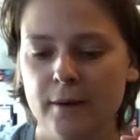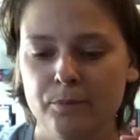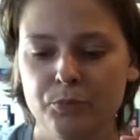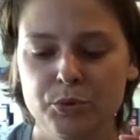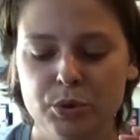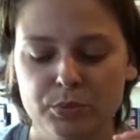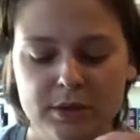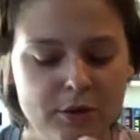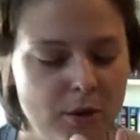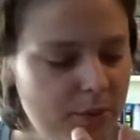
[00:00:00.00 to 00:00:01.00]
We don't really
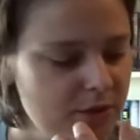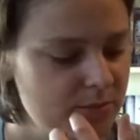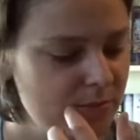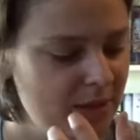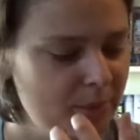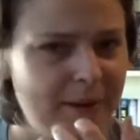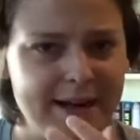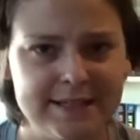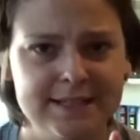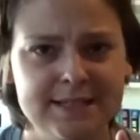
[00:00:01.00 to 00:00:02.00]
know what being
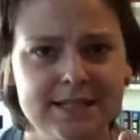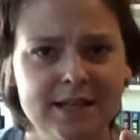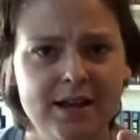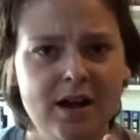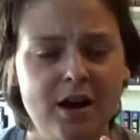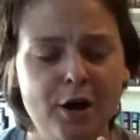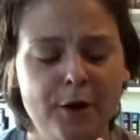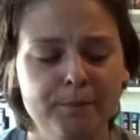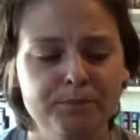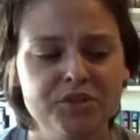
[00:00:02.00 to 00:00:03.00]
branded
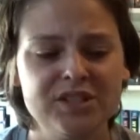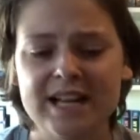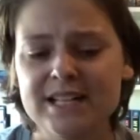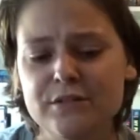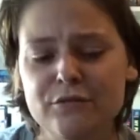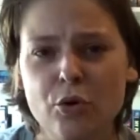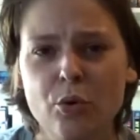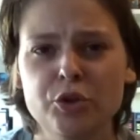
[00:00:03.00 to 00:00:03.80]
stands for.